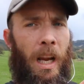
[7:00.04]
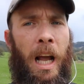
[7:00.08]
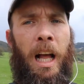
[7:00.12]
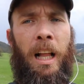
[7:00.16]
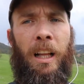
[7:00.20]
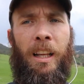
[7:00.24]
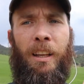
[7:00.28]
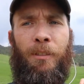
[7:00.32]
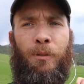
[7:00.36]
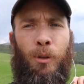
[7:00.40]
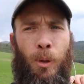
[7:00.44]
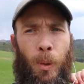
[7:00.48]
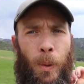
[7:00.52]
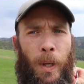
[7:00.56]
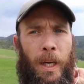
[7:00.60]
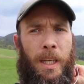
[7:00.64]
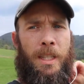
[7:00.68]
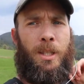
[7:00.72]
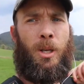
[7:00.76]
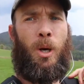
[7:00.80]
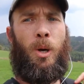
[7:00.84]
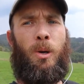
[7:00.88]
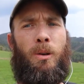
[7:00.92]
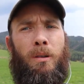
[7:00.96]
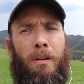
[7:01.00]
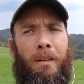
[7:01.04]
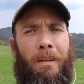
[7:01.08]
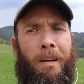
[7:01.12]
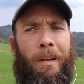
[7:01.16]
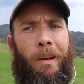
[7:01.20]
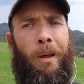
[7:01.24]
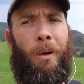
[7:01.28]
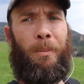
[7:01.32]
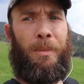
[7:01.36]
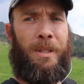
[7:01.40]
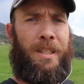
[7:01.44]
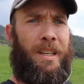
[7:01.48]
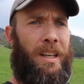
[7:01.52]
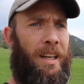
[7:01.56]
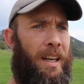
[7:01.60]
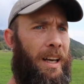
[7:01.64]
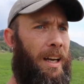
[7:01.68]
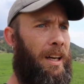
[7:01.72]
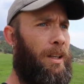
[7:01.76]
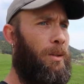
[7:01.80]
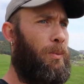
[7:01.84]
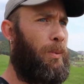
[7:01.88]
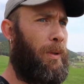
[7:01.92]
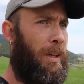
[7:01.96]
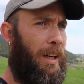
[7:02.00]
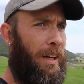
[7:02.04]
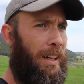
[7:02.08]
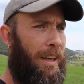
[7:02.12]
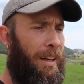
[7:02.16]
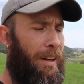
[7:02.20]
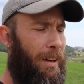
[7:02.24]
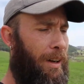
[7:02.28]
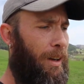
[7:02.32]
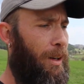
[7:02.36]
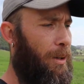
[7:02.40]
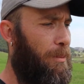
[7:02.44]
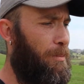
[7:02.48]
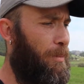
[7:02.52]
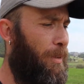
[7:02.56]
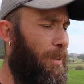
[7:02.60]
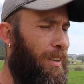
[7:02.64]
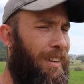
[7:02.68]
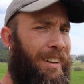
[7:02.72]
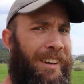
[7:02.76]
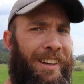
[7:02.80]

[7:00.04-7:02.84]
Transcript: I'll give you a total kilometer count when I get home.